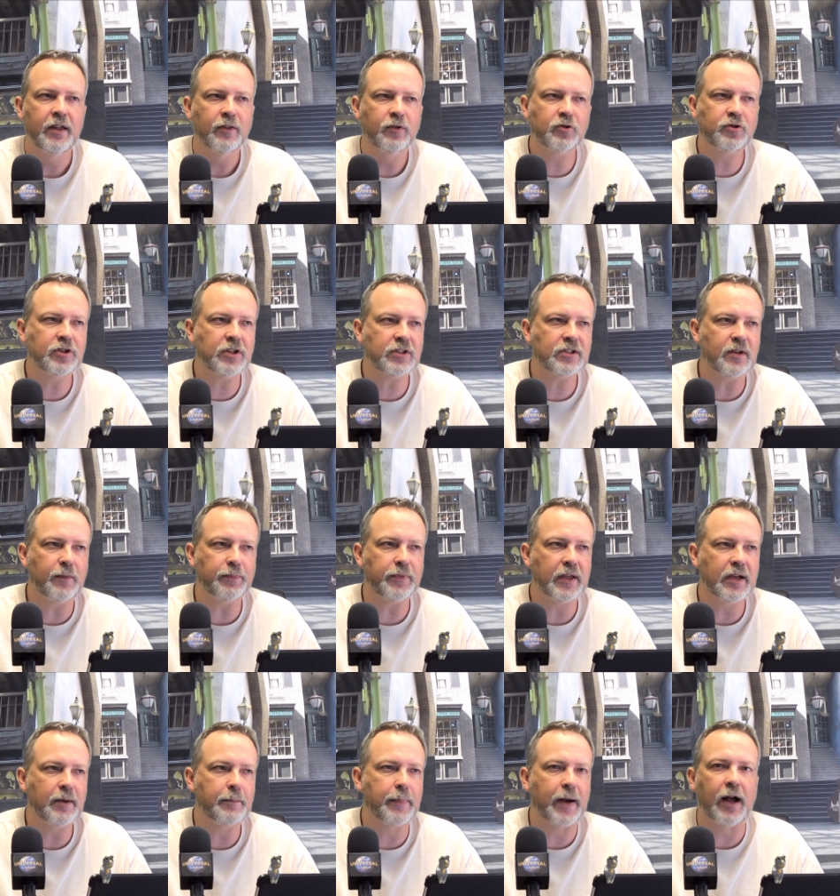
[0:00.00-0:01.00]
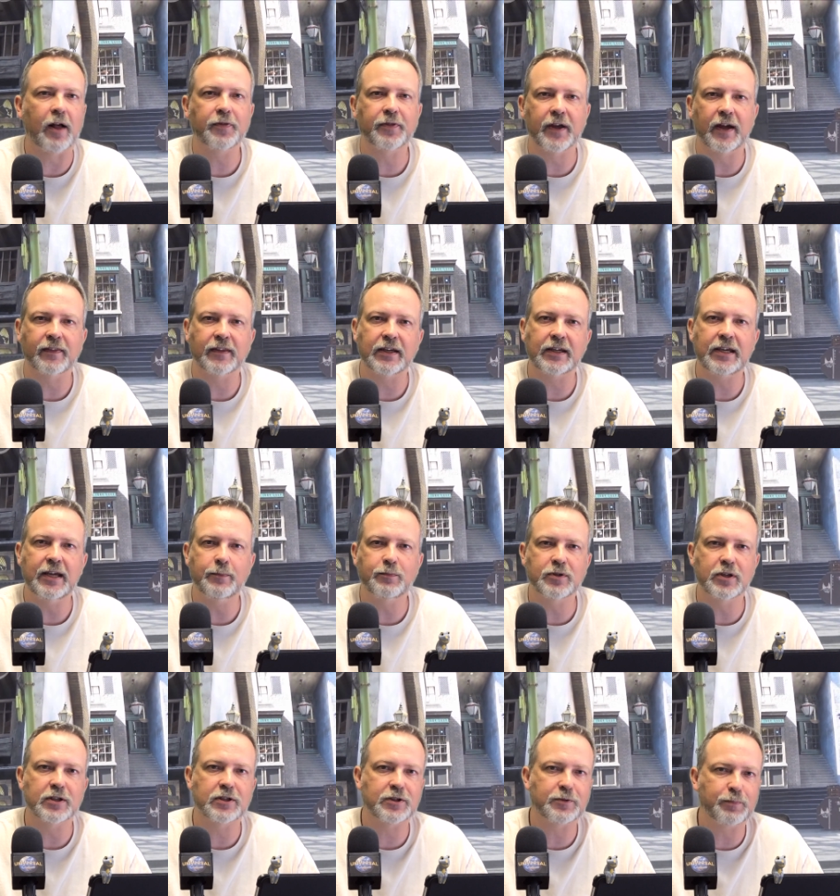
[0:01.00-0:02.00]
There's just something about that
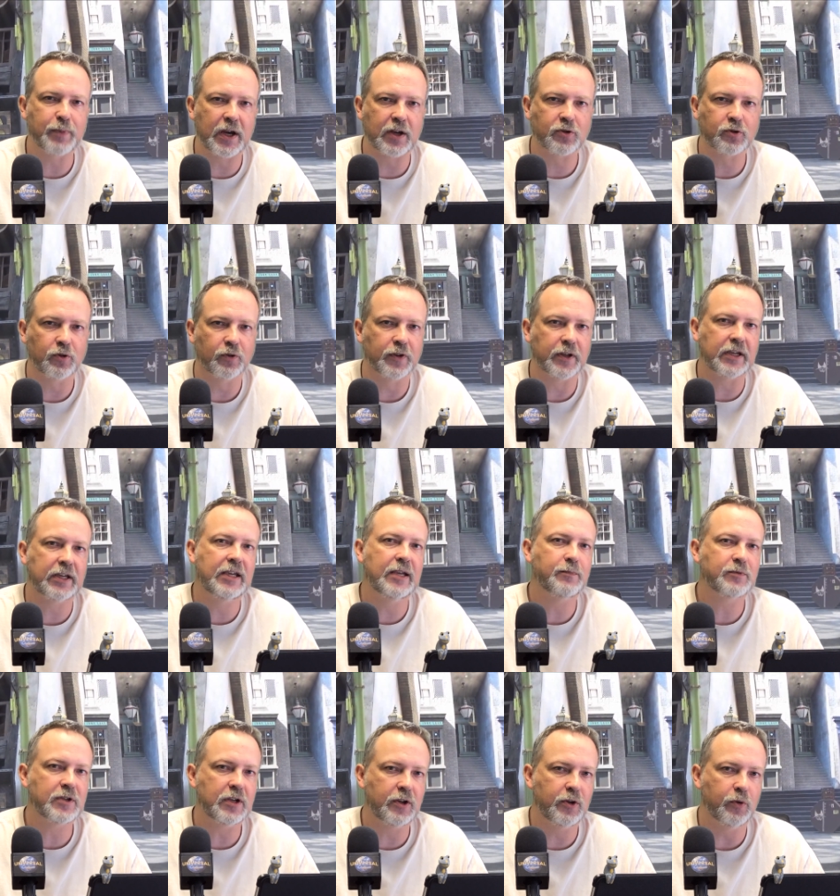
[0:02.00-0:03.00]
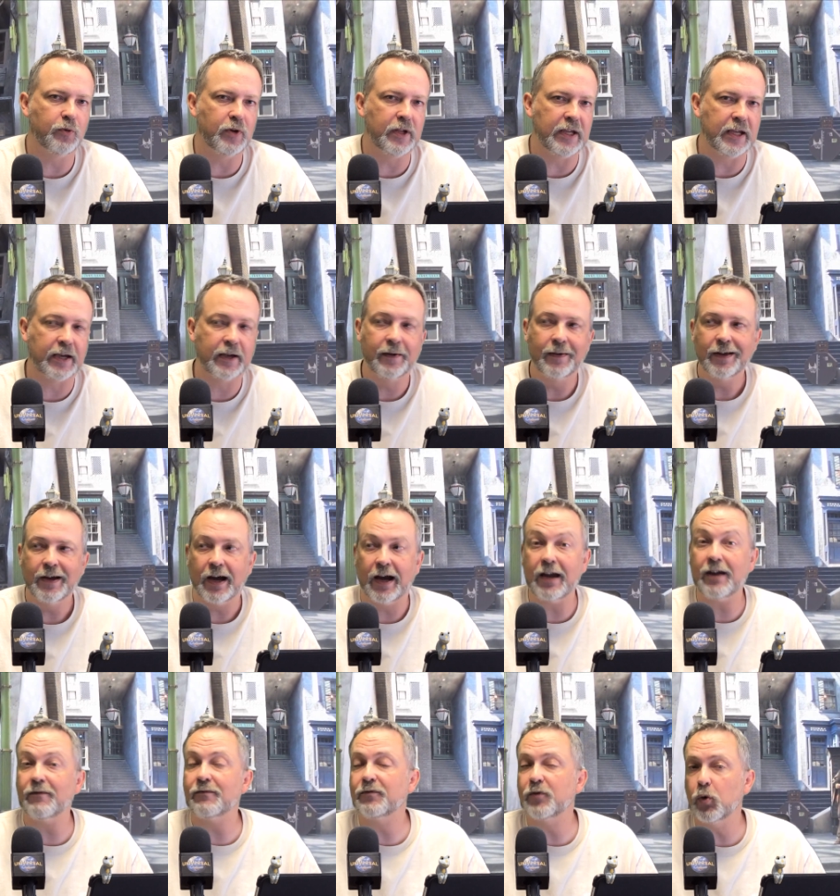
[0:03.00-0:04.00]
keeps it special, that keeps it unique. I
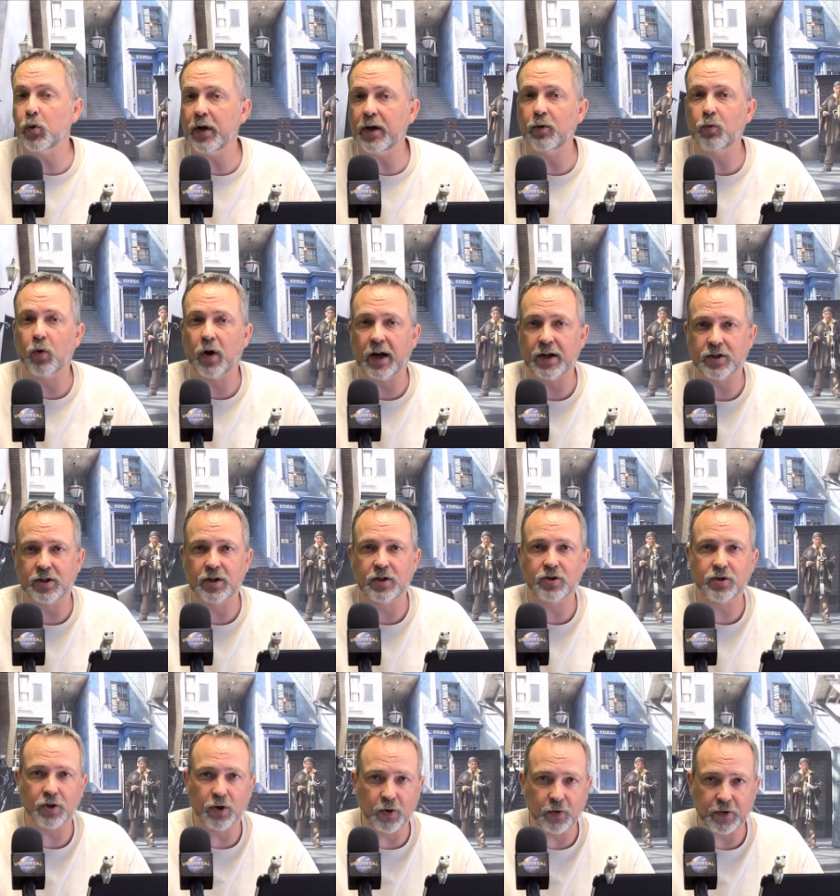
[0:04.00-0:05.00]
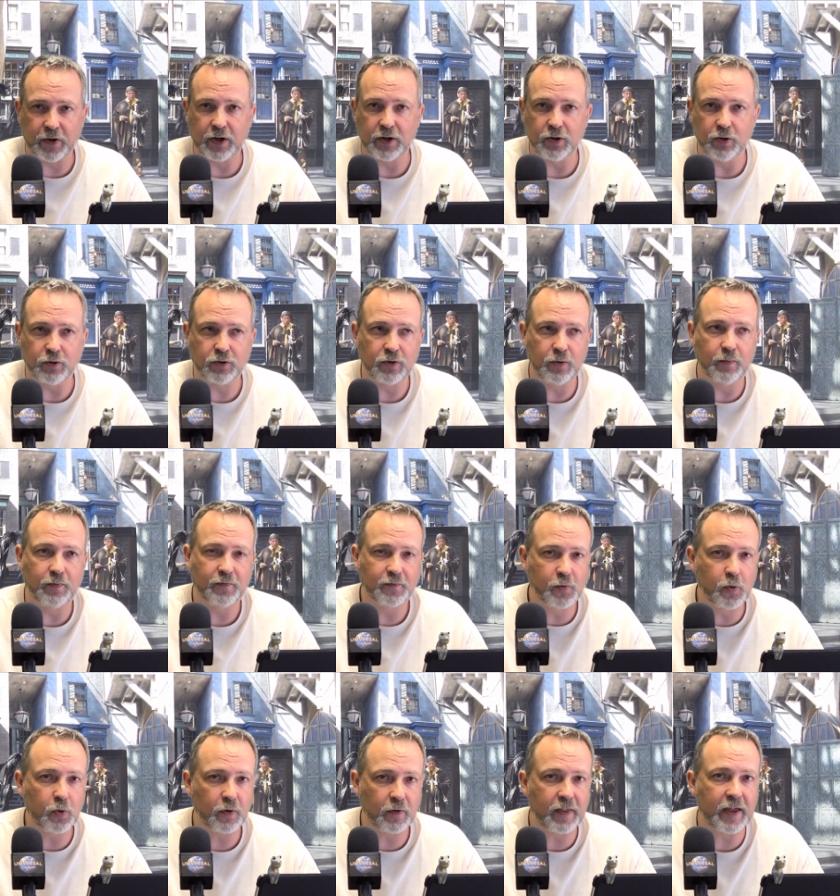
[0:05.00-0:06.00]
avoid watching shows on YouTube
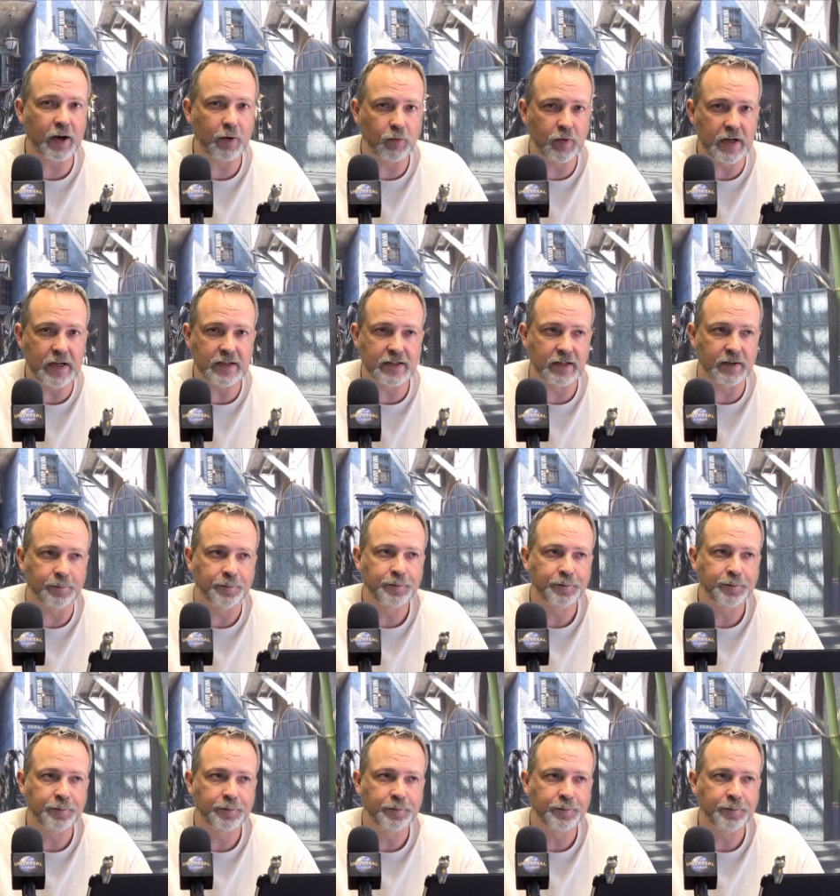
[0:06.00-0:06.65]
for that reason.